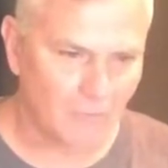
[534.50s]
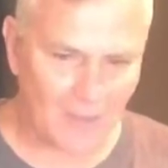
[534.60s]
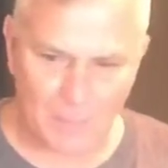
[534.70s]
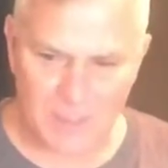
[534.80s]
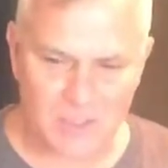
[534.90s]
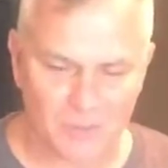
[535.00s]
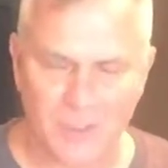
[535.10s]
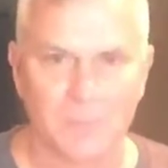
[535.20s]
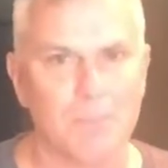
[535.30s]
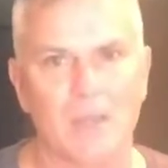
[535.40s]
I found myself
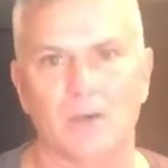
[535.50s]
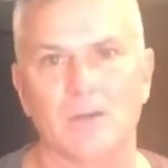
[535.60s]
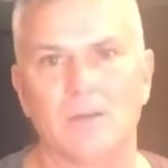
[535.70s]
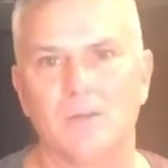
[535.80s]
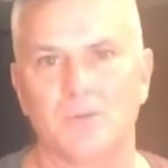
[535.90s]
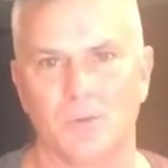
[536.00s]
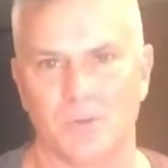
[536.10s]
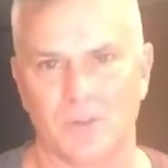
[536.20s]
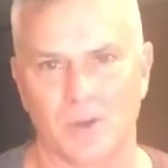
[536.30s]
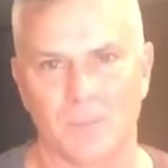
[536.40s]
getting better through
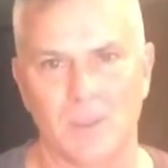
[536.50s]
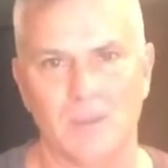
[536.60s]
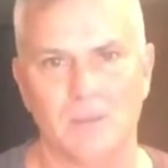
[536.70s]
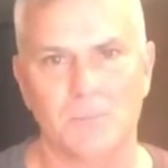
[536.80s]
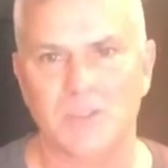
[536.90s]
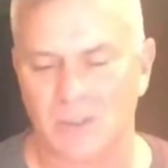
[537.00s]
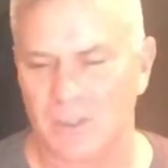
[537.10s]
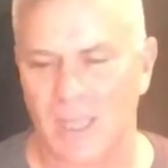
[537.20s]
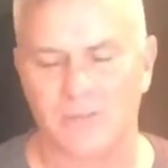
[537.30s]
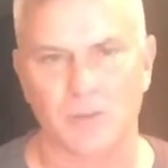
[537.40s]
the therapy,
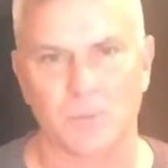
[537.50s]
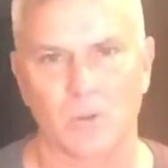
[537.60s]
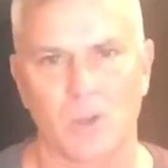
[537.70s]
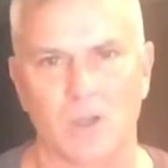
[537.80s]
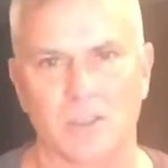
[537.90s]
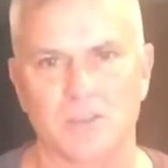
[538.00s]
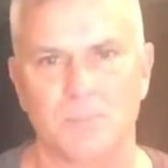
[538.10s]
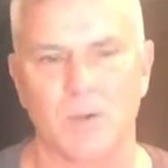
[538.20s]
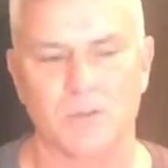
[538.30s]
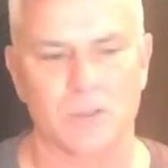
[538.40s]
particularly after the prolonged
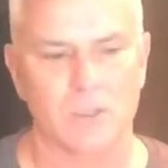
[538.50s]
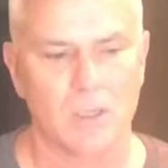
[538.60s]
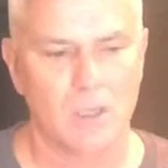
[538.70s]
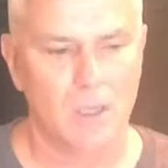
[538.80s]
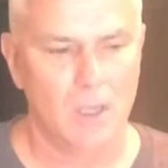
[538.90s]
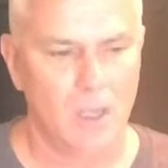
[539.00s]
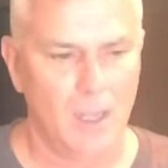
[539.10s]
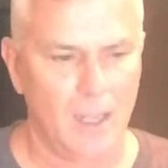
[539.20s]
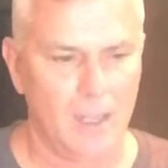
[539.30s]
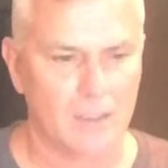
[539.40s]
exposure.
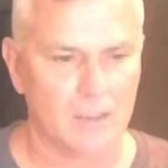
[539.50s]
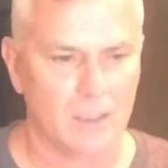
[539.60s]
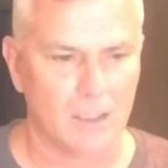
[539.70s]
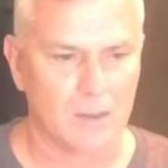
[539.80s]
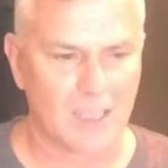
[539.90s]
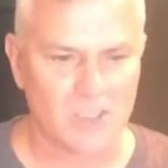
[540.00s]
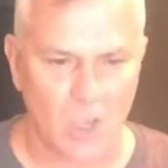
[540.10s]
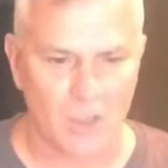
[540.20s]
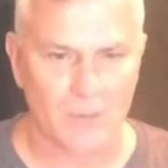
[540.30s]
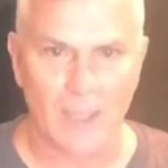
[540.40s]
And I
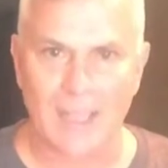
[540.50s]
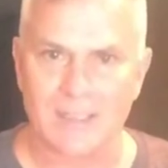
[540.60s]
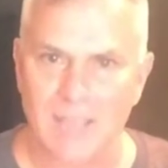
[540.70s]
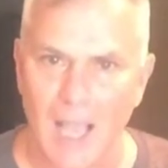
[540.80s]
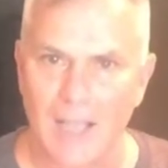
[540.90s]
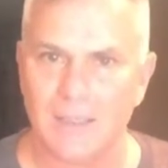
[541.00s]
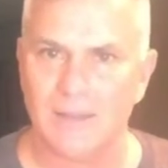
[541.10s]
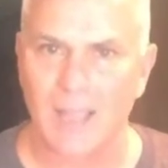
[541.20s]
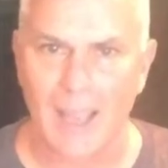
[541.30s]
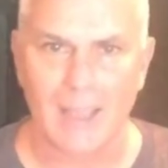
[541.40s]
saw the
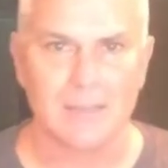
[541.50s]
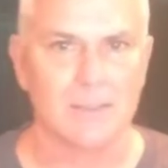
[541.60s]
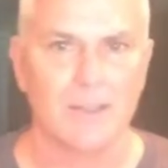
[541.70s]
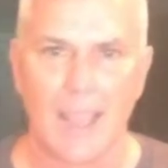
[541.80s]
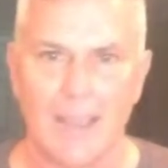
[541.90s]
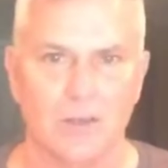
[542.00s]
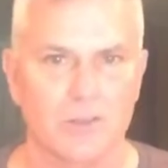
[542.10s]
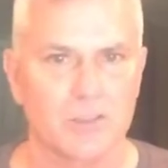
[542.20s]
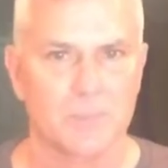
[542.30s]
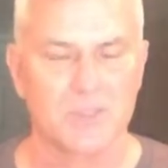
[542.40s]
anxiety, the angst, and the anger
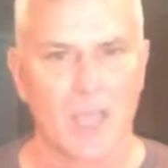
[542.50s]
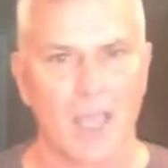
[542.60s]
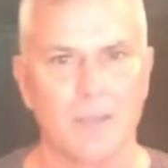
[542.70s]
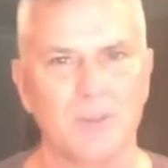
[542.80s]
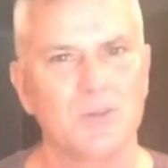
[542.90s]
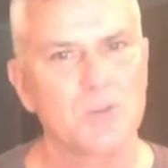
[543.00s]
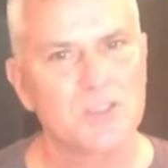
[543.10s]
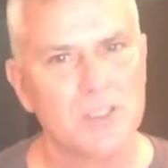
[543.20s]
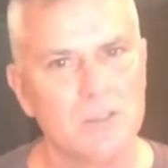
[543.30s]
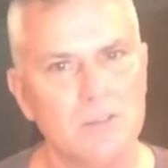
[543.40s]
subside, but there was
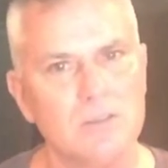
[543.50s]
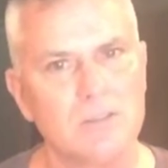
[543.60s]
still